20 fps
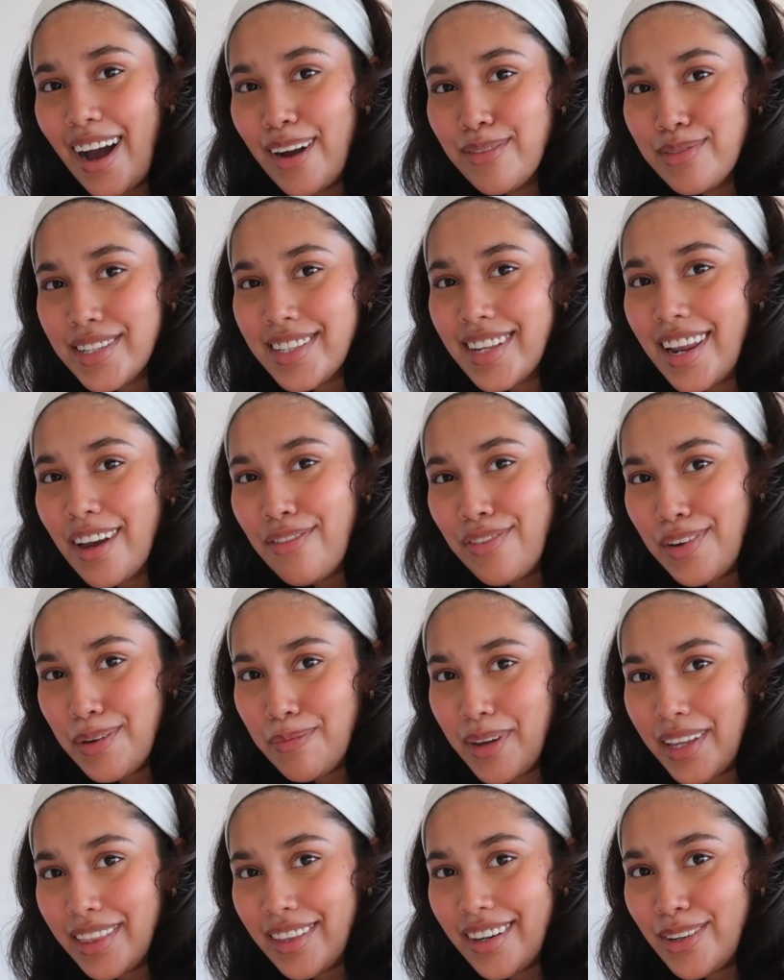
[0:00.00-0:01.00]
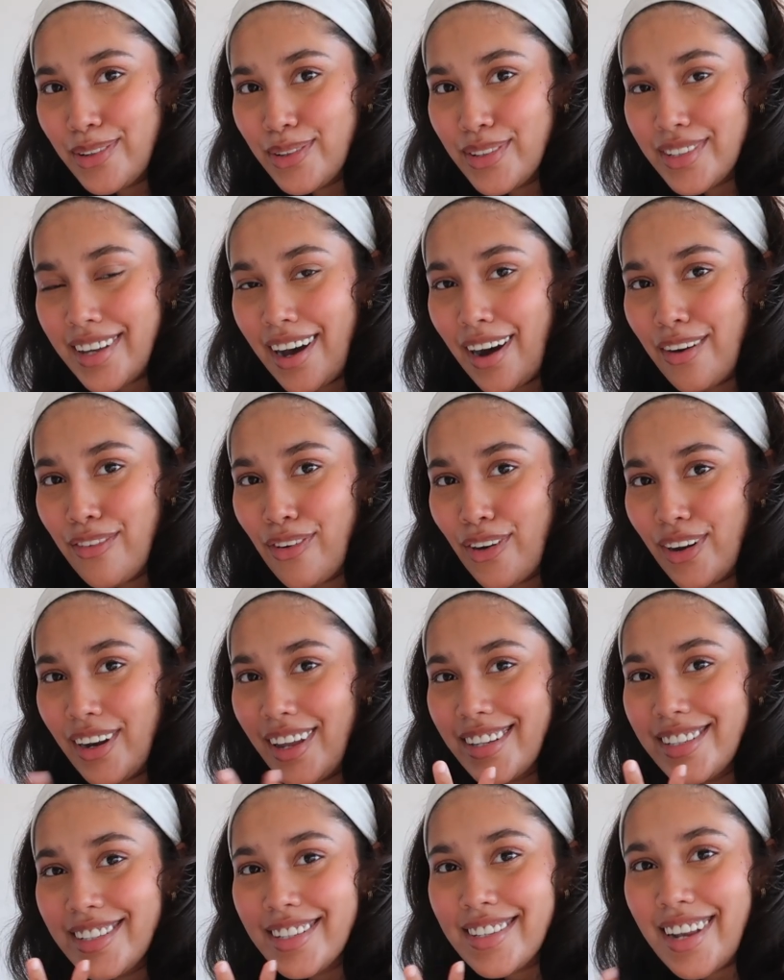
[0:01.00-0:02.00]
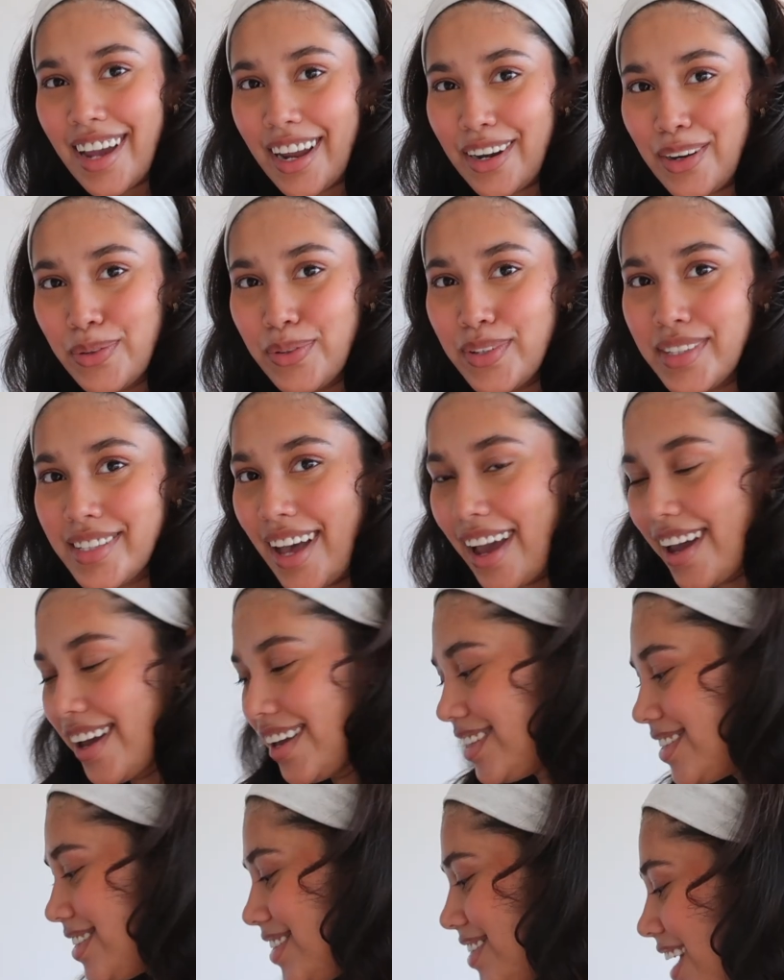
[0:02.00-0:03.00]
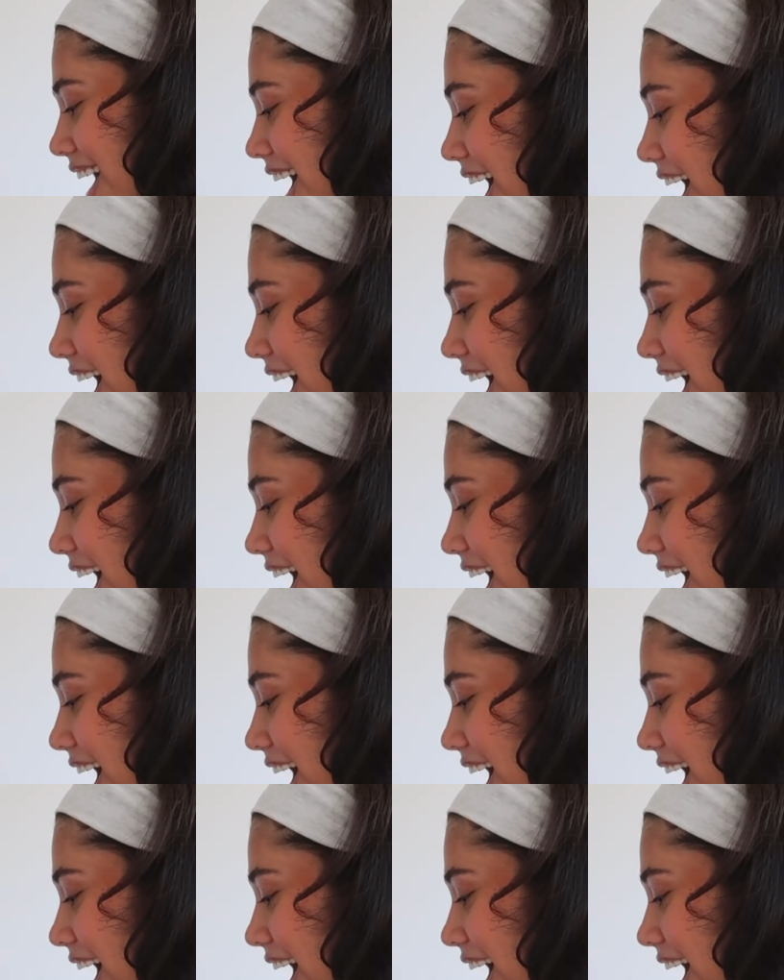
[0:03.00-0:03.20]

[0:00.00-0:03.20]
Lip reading: I'm just like flipping the dosa for like just like 2 seconds,